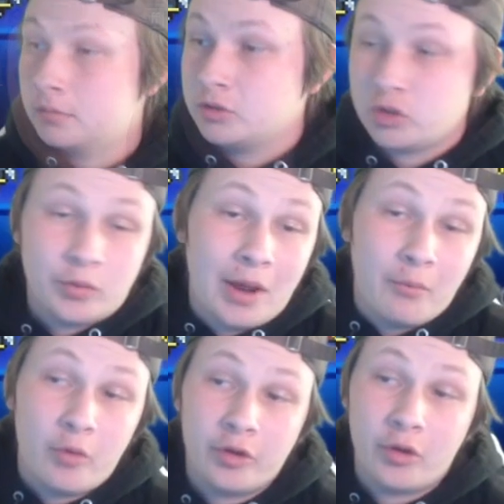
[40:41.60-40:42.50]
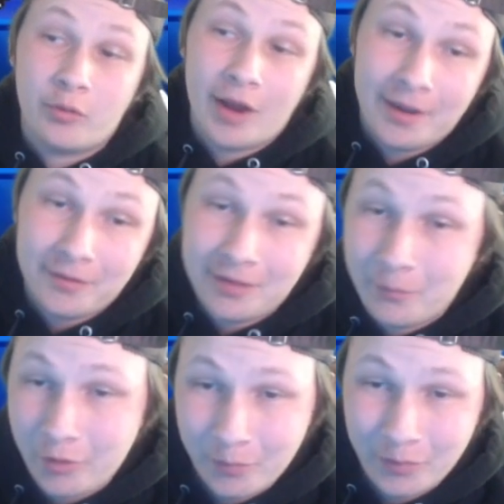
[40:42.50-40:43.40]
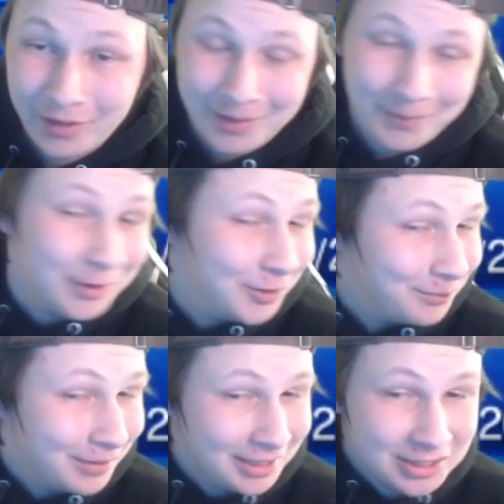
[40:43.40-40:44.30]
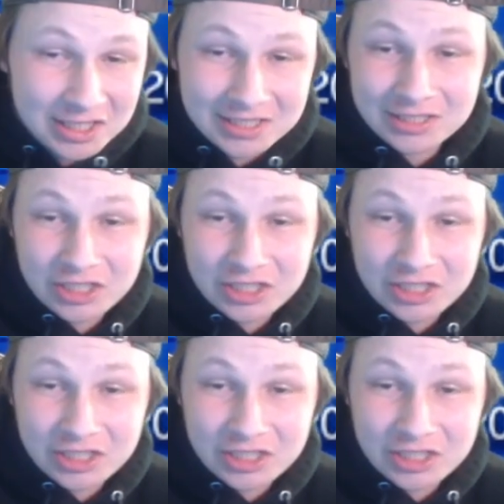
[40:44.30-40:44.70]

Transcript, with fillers: So round one arrives and we are playing my good buddy Jason.